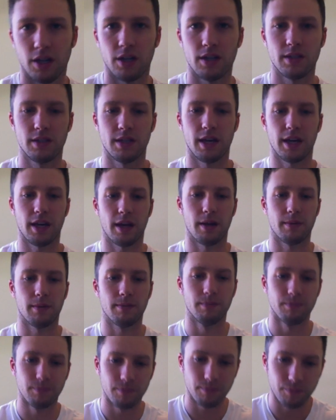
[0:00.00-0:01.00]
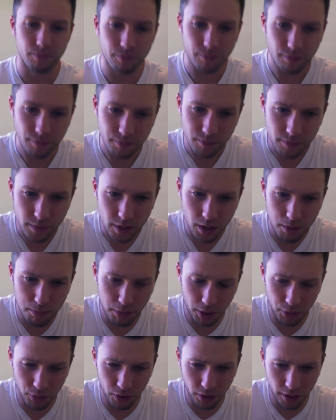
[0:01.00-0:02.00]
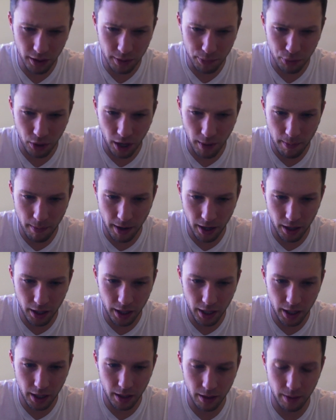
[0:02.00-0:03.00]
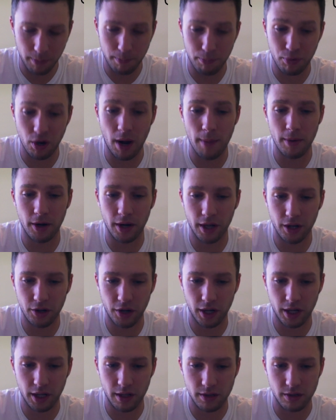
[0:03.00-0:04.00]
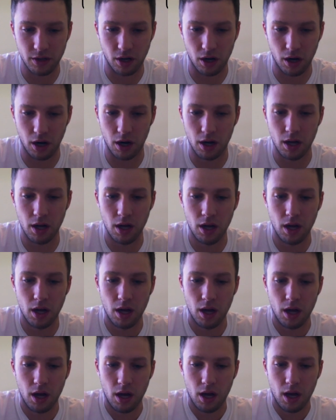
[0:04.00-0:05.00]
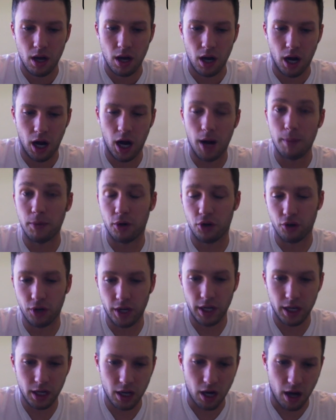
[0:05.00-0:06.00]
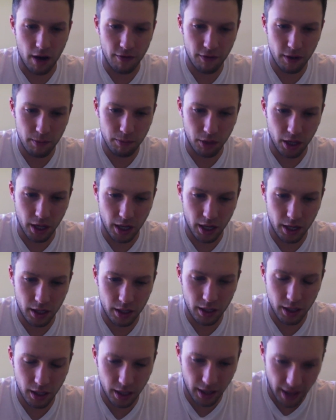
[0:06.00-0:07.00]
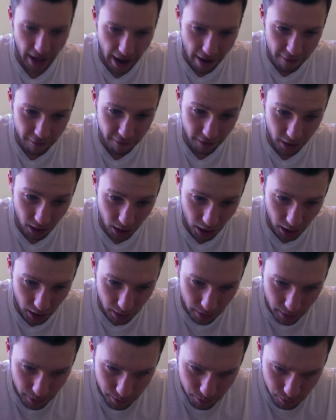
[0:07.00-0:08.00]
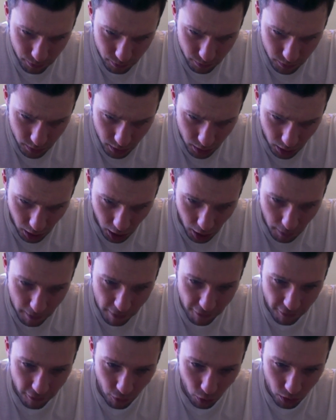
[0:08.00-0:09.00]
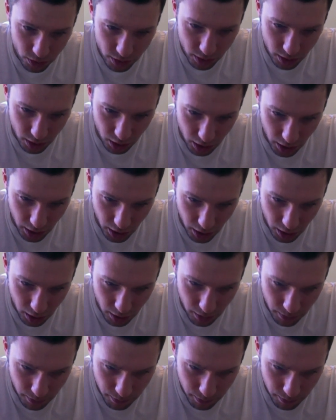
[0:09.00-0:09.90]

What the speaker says: in a second. But really the primary ingredients are green coffee blend, caffeine, Forskolin,